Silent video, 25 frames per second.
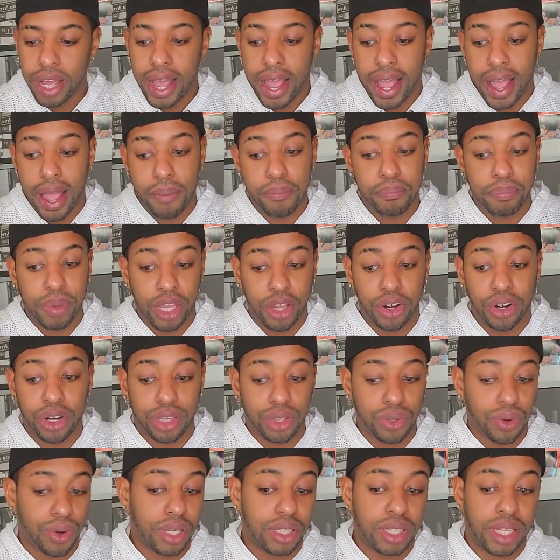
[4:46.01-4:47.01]
And Peter
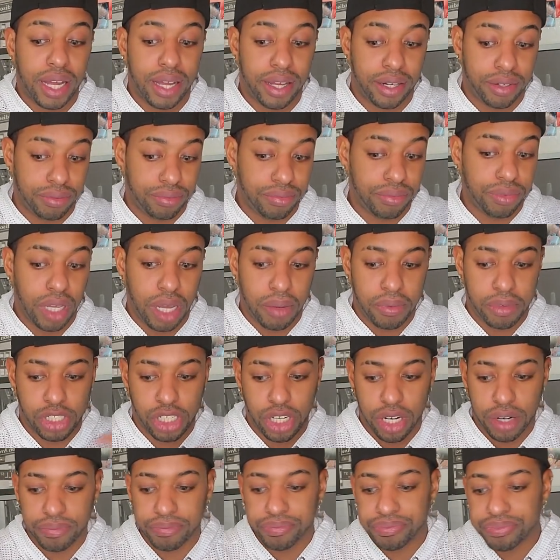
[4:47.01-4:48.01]
thought that it was
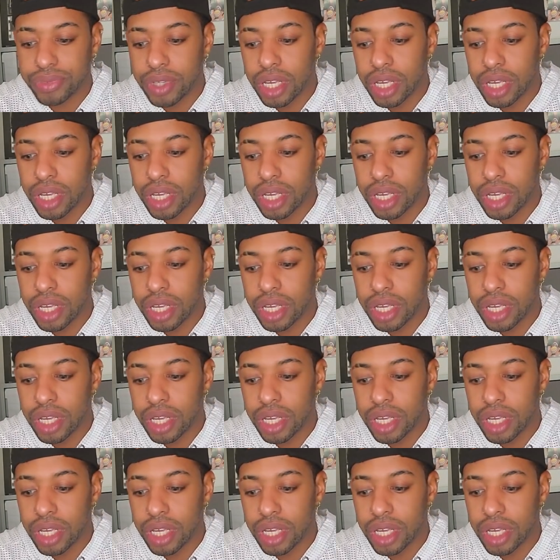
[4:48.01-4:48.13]
her.